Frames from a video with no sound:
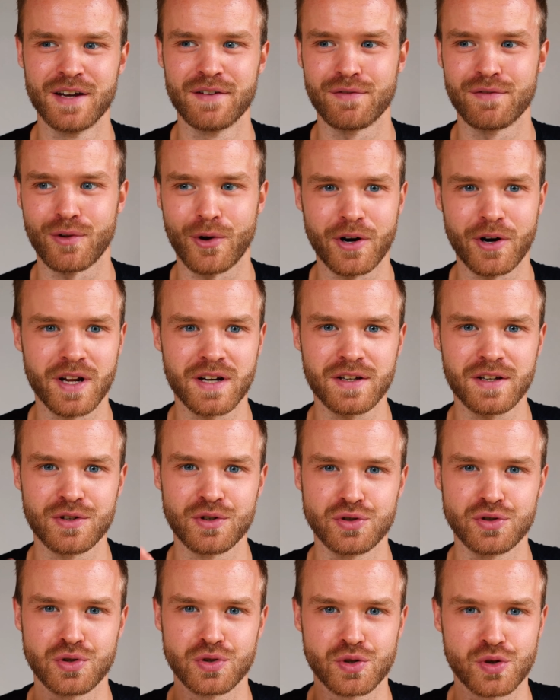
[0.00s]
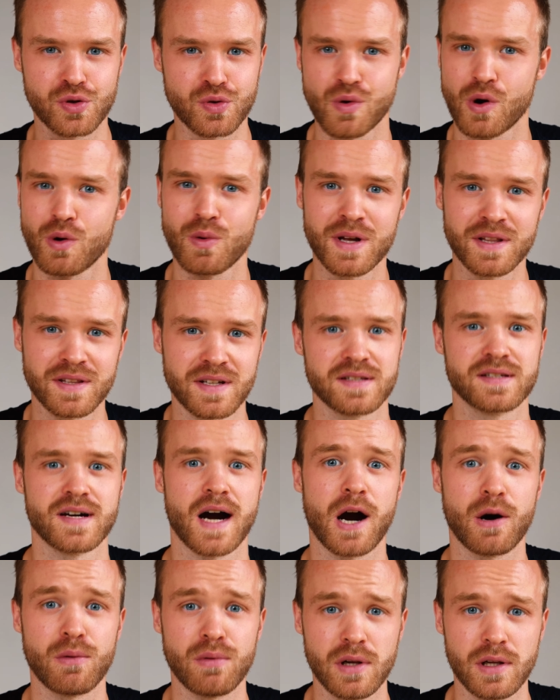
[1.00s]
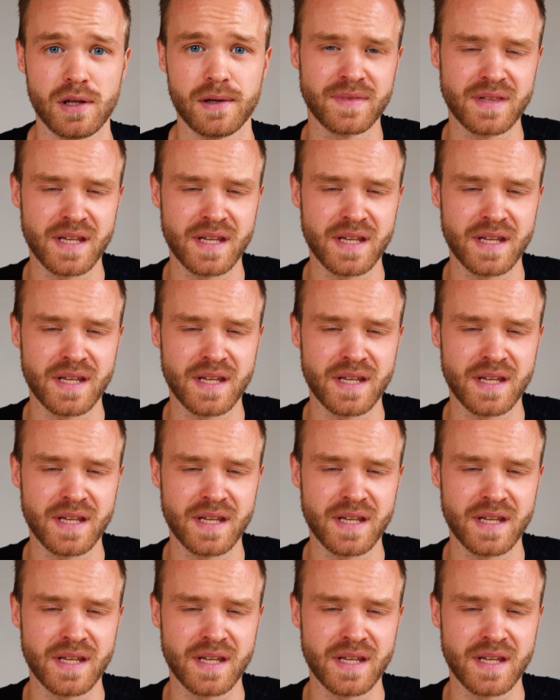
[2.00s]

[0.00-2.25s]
Florian, you should throw in the towel.